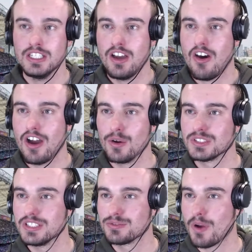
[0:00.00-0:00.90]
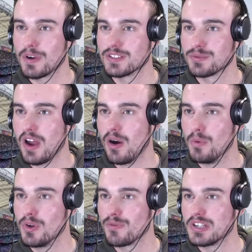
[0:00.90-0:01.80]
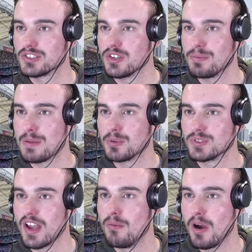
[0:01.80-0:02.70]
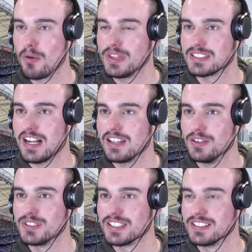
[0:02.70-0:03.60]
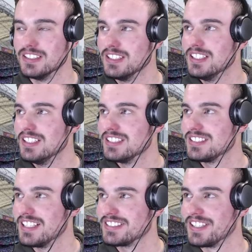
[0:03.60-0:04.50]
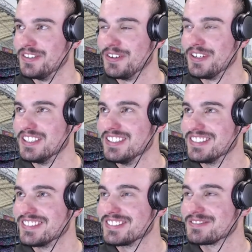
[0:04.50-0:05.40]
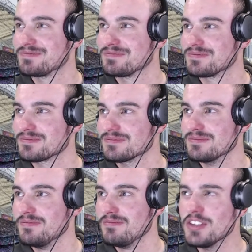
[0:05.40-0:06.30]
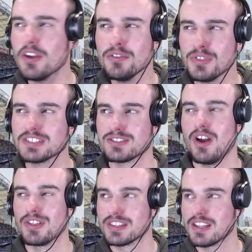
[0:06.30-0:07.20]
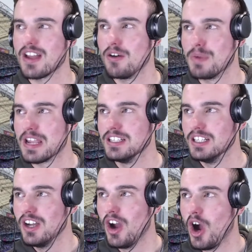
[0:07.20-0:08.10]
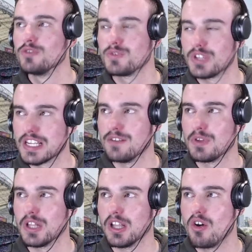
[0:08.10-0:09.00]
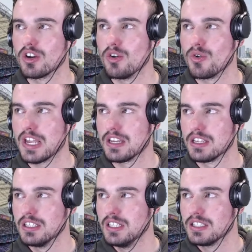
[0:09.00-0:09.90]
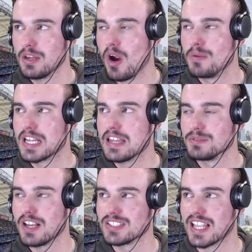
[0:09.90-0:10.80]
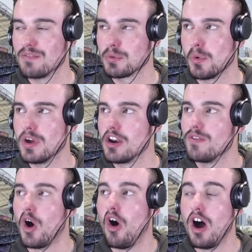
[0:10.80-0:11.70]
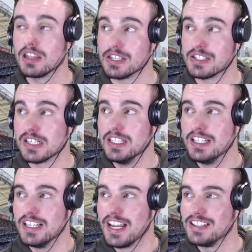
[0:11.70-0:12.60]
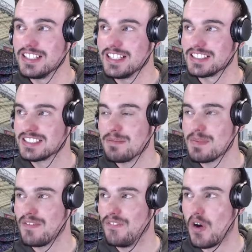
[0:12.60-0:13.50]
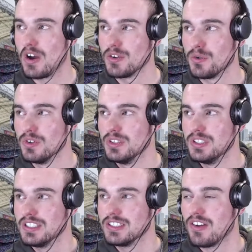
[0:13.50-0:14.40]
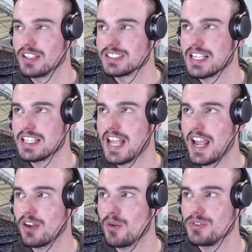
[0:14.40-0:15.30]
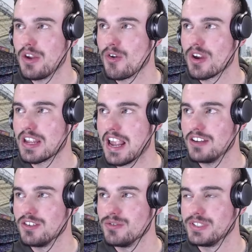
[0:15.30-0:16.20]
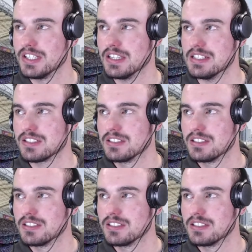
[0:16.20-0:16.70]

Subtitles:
I says Robert as well. And will the French do the people's elbow when they start losing? Says Hanoi. I don't think so. I think that they'll be hopefully in it for the long haul here. They were able to get themselves a comfortable win over Ireland in their semi-final. Nicely tackled there again, New Zealand.